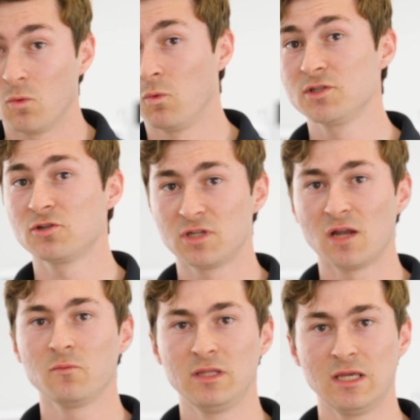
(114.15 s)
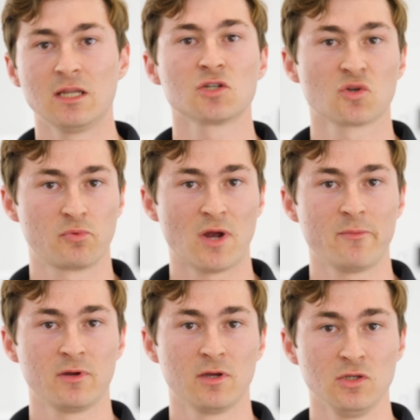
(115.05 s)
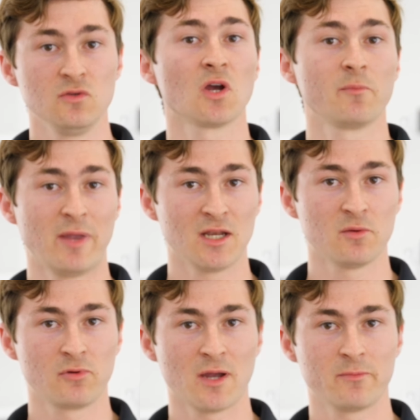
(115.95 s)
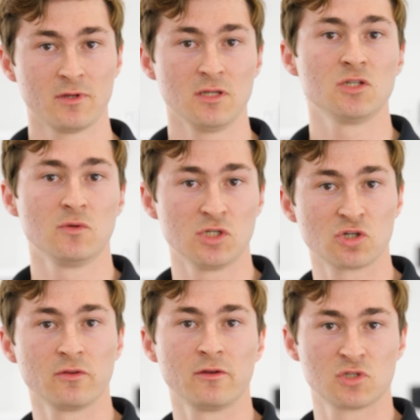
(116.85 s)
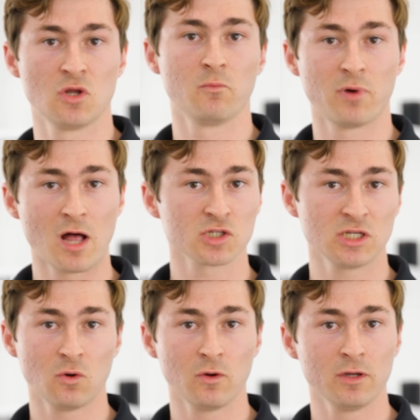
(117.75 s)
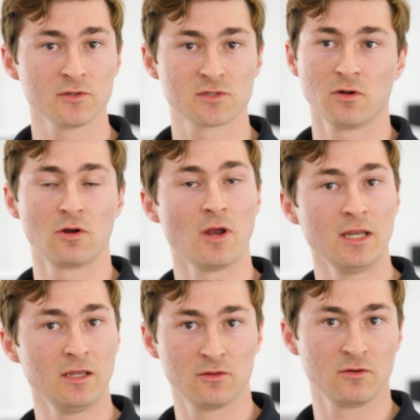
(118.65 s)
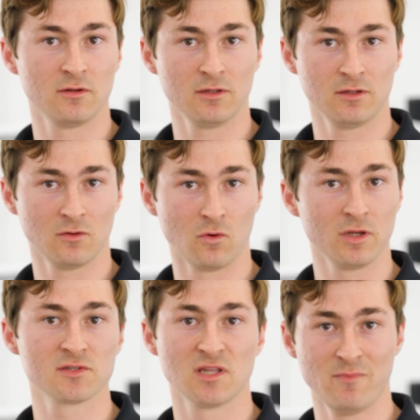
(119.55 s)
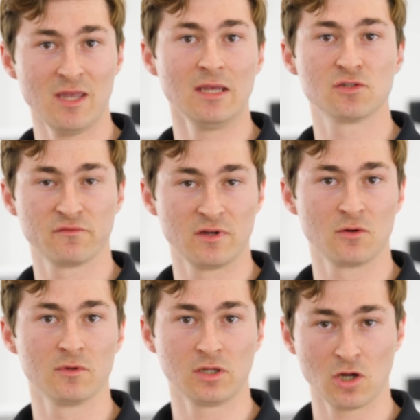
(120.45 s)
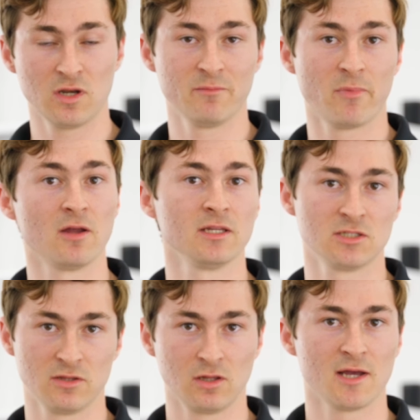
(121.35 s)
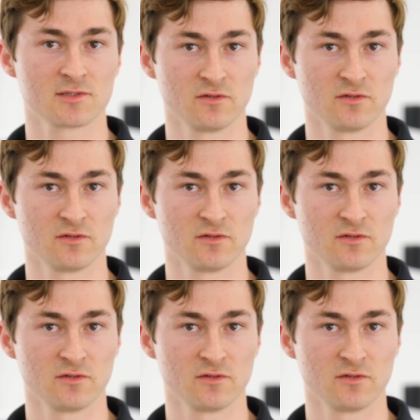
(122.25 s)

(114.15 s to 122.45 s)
Once you're done with the initial prep, use our panel prep to ensure there's no polishing oils or any other oils that may interfere with the coating bonding to the glass